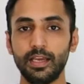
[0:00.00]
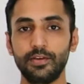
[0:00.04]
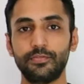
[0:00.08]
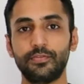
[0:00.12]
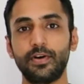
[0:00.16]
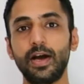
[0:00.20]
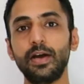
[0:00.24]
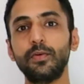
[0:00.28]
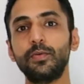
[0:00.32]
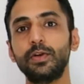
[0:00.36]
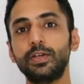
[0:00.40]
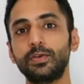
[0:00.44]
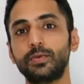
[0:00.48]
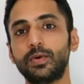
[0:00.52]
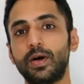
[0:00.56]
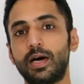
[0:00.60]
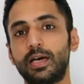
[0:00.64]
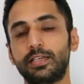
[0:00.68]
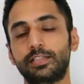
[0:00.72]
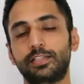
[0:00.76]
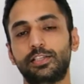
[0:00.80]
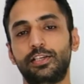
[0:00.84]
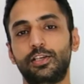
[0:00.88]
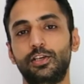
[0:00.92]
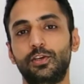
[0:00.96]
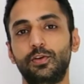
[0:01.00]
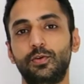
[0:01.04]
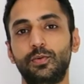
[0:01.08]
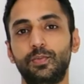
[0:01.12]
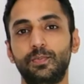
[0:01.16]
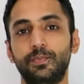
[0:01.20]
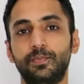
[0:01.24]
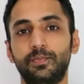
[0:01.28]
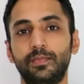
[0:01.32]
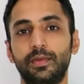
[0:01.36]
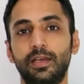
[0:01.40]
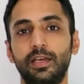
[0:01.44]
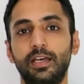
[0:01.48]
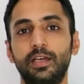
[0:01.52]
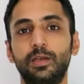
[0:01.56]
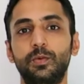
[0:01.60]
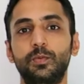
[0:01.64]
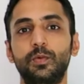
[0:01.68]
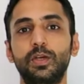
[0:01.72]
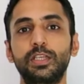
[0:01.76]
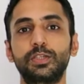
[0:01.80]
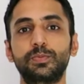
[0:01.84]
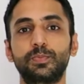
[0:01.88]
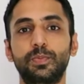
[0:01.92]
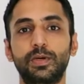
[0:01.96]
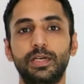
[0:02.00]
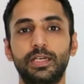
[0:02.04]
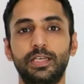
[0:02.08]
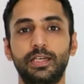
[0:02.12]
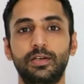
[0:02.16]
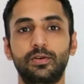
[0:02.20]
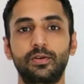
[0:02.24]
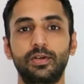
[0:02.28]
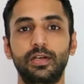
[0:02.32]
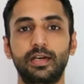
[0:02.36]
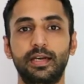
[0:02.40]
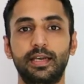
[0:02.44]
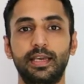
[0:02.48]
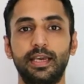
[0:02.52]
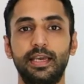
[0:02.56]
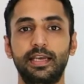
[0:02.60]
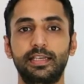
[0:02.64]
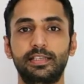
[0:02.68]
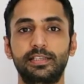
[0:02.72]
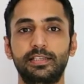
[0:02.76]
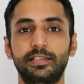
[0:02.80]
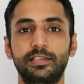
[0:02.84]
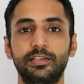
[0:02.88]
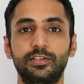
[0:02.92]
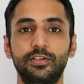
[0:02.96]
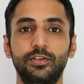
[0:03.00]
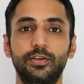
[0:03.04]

If I were to ask you, in which particular case